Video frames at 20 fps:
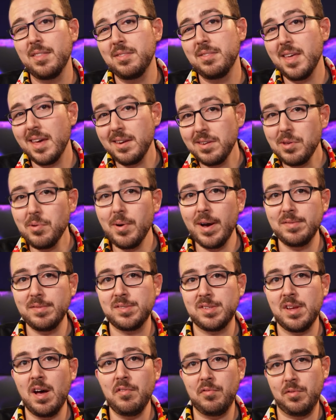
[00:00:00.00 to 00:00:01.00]
Then you have
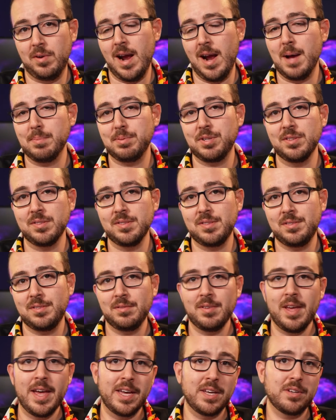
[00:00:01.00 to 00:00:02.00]
software options
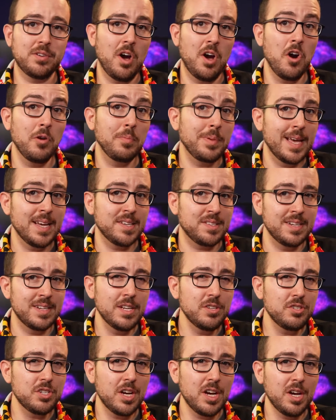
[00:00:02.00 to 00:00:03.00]
like O B S
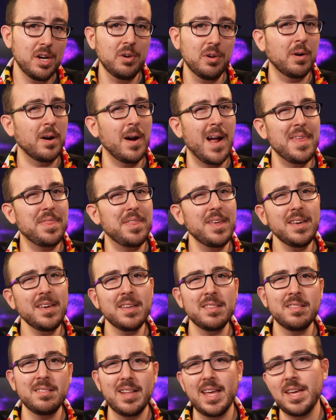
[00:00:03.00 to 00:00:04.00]
Ninja, or I think
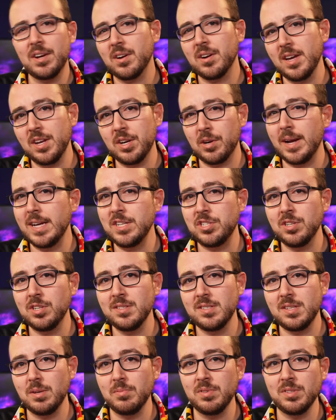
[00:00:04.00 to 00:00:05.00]
in later
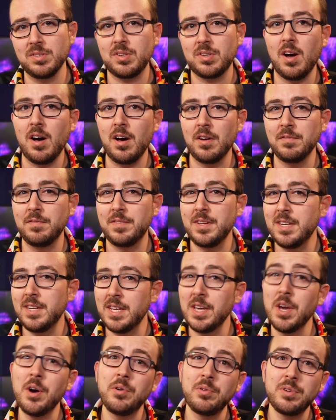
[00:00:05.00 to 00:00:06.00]
iterations it was called V
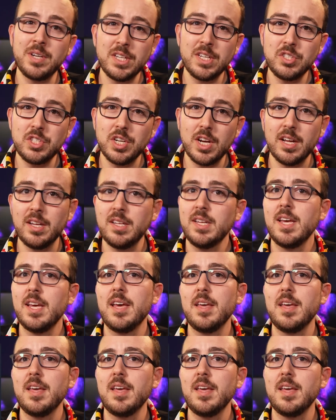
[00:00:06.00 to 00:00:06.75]
D O Ninja.